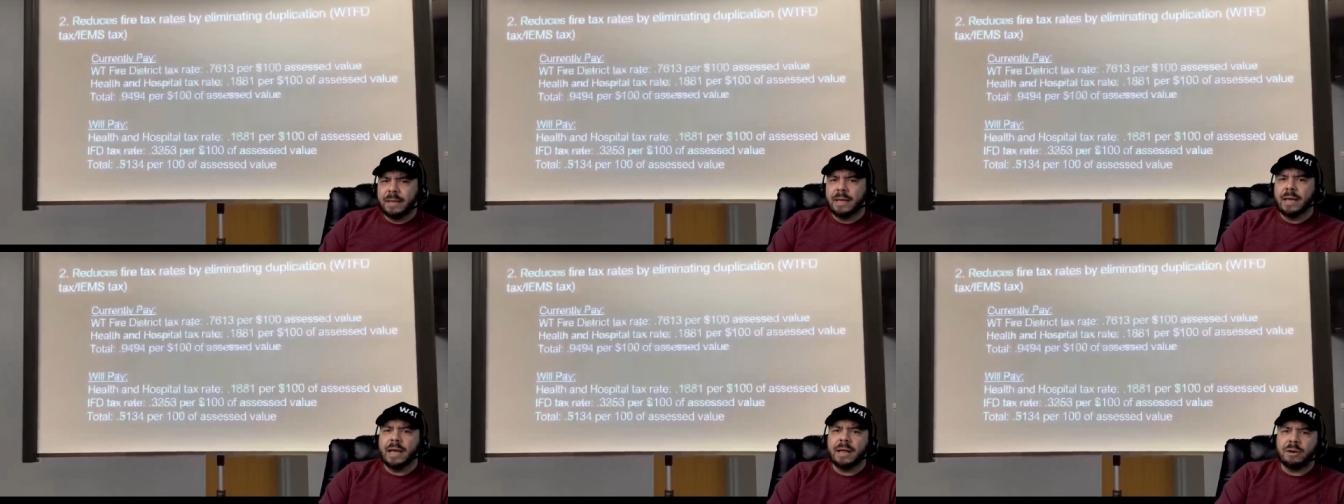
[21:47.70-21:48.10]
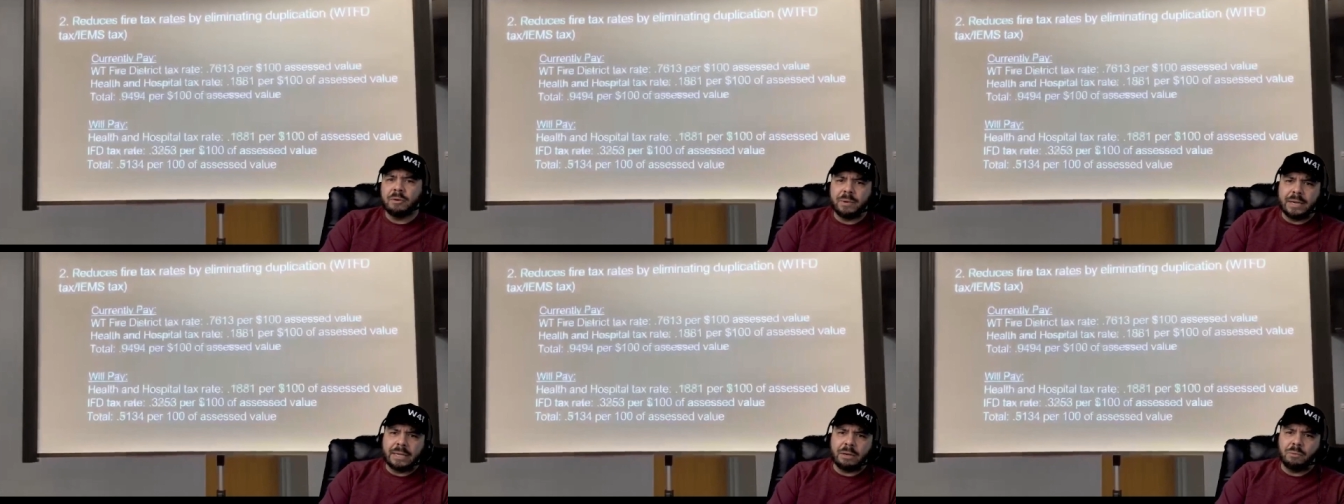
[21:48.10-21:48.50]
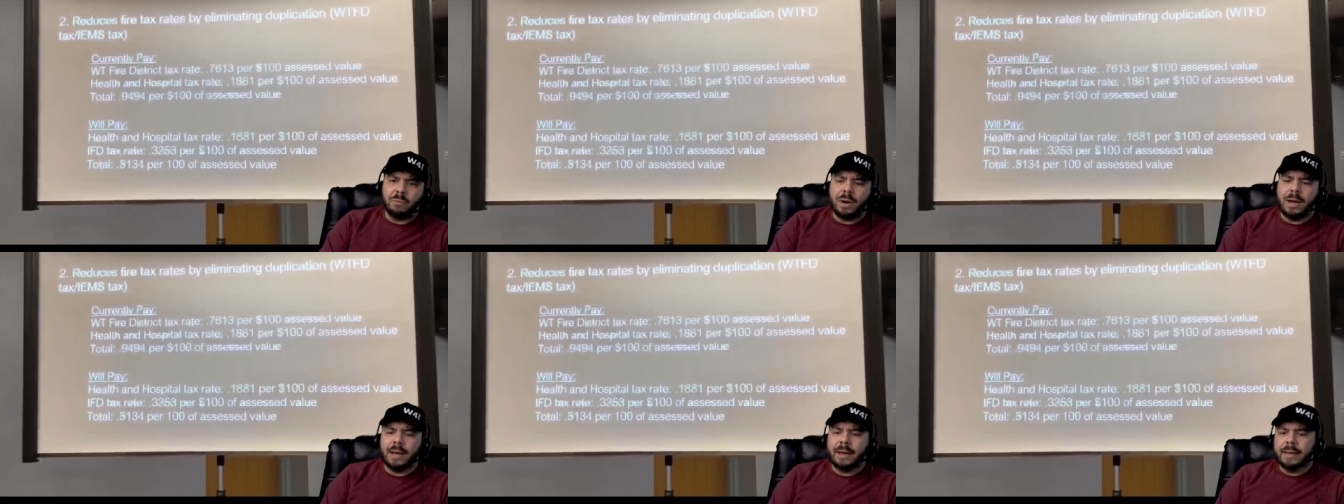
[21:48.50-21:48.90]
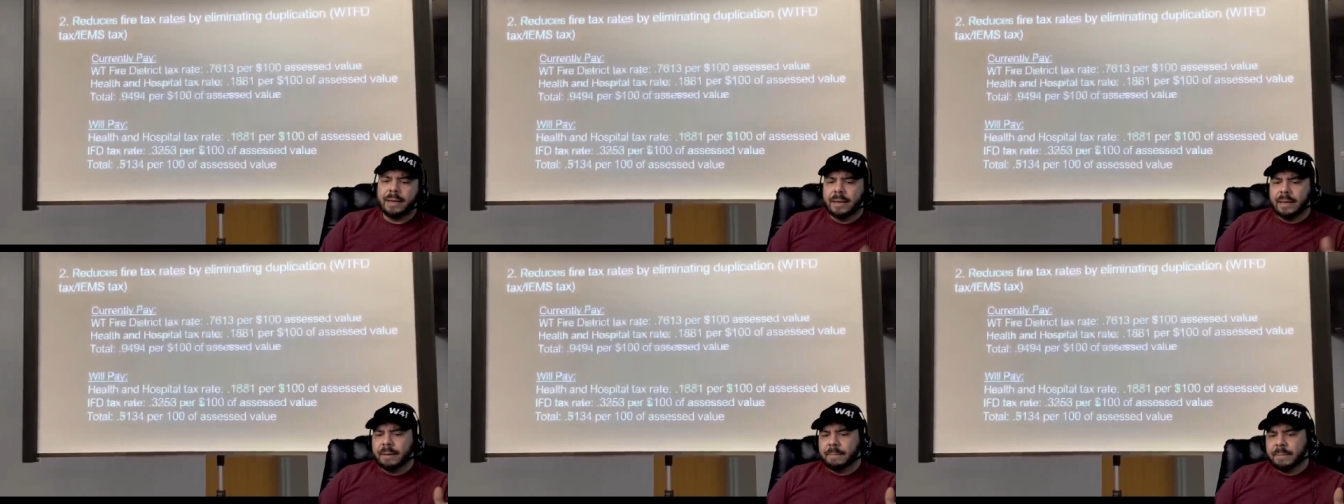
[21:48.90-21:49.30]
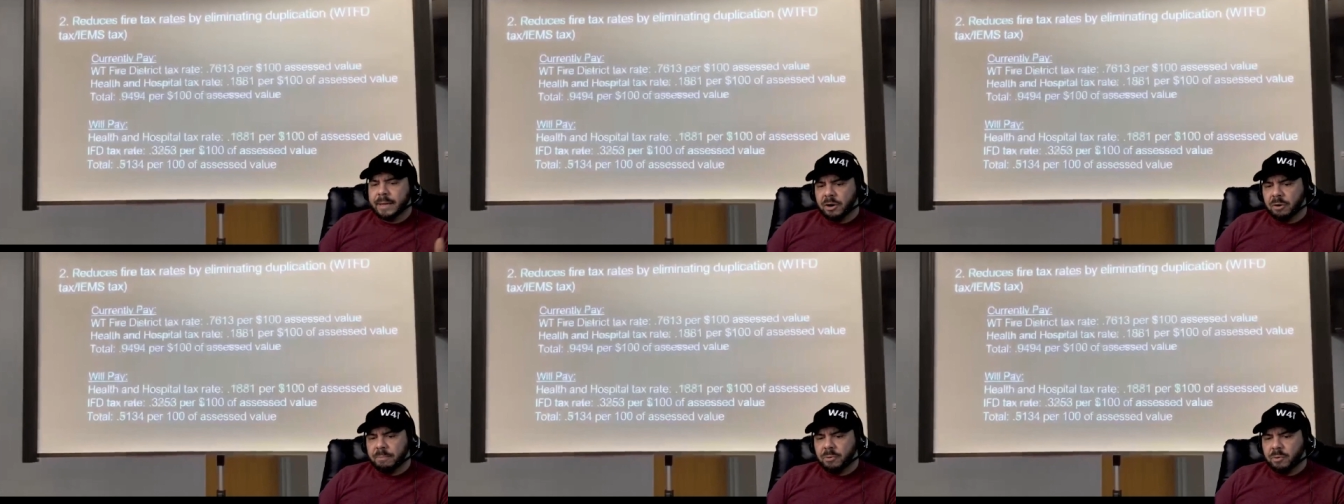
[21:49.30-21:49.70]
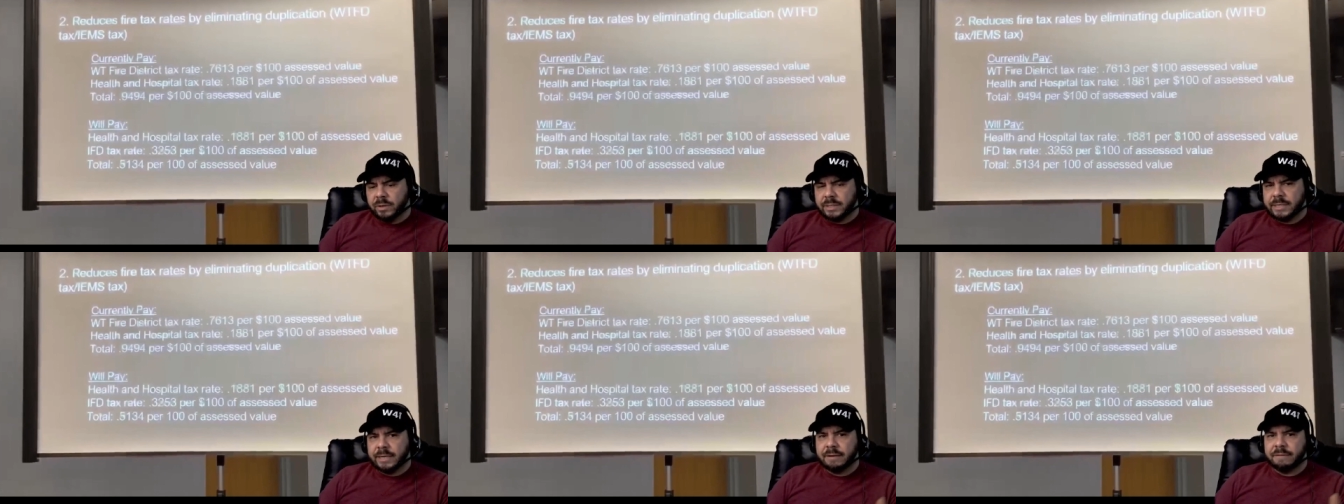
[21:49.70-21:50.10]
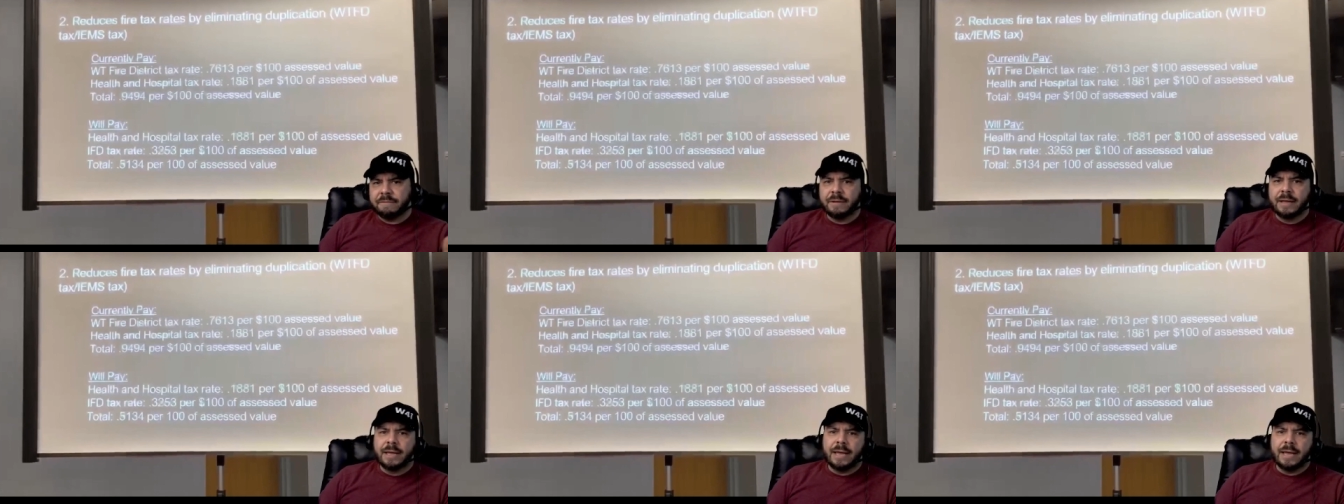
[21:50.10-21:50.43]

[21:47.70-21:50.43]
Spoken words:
and the reason why the airport TIF